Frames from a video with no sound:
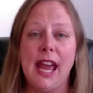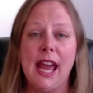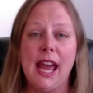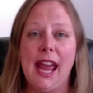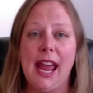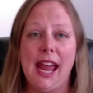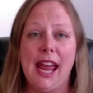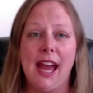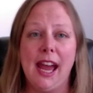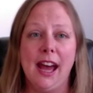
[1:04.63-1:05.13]

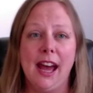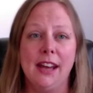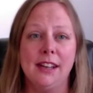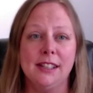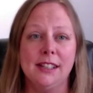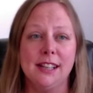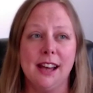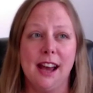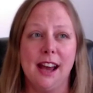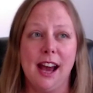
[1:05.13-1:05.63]

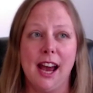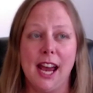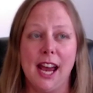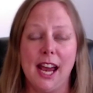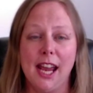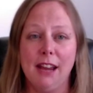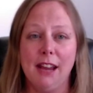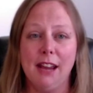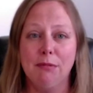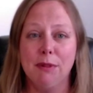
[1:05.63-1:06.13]
And
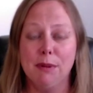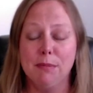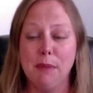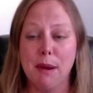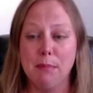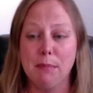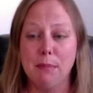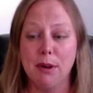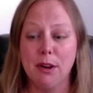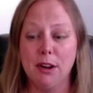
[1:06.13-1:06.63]
I
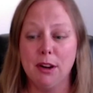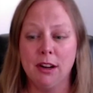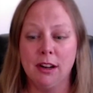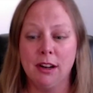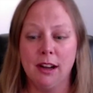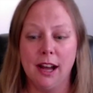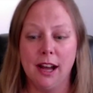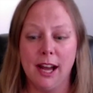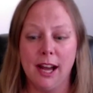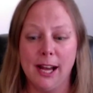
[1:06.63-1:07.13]

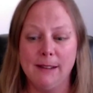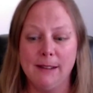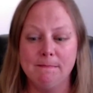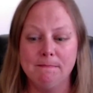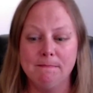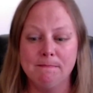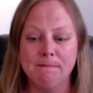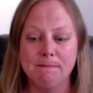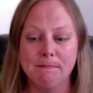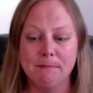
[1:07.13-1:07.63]
remember
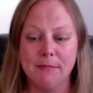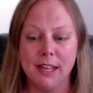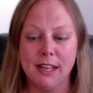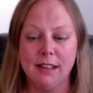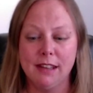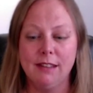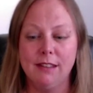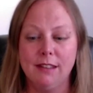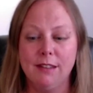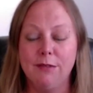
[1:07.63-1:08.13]

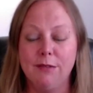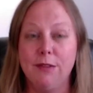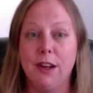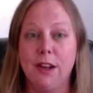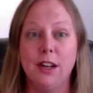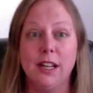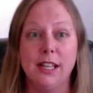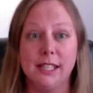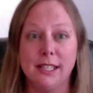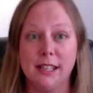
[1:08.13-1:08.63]
the
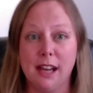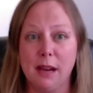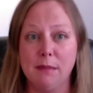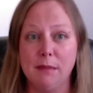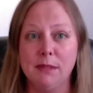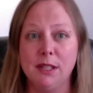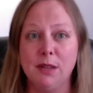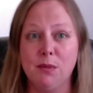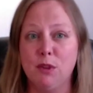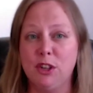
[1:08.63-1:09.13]
various
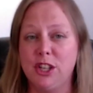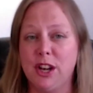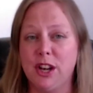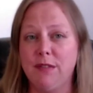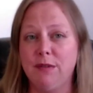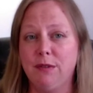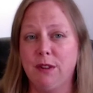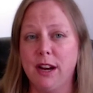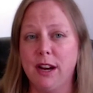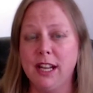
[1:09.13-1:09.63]
times in which
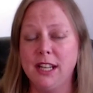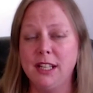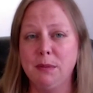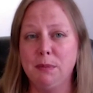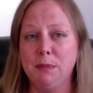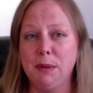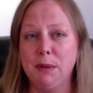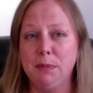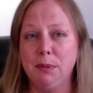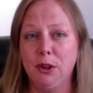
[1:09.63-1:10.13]
I've run into
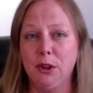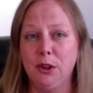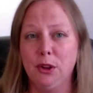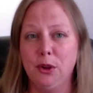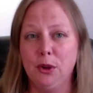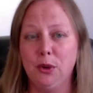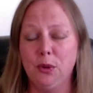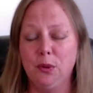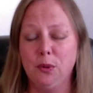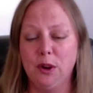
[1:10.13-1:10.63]
people
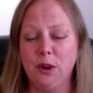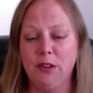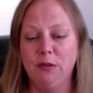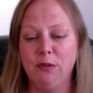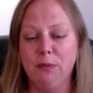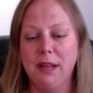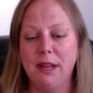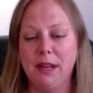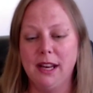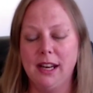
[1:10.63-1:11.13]
who would
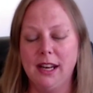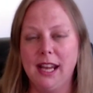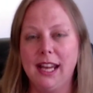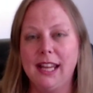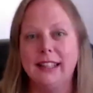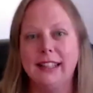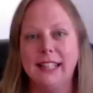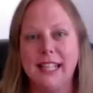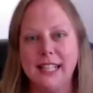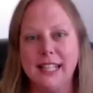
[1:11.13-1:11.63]
have been
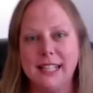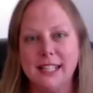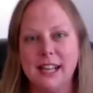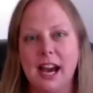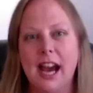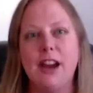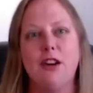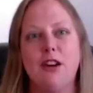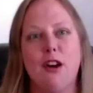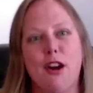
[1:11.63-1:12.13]
at least
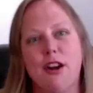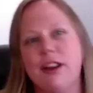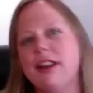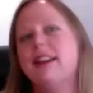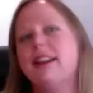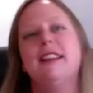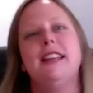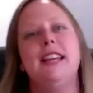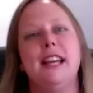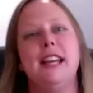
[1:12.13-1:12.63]

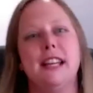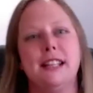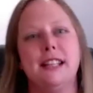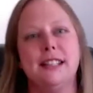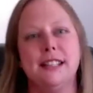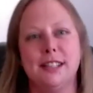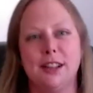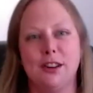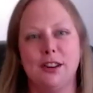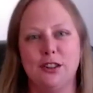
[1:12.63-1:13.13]
hierarchically
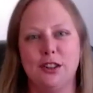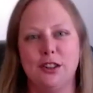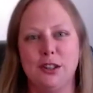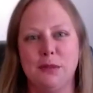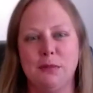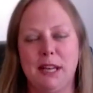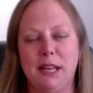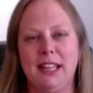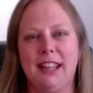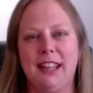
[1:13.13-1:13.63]
considered
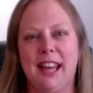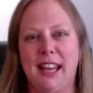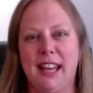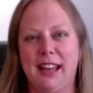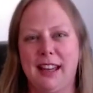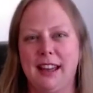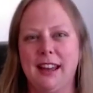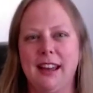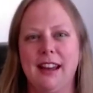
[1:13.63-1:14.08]
to be like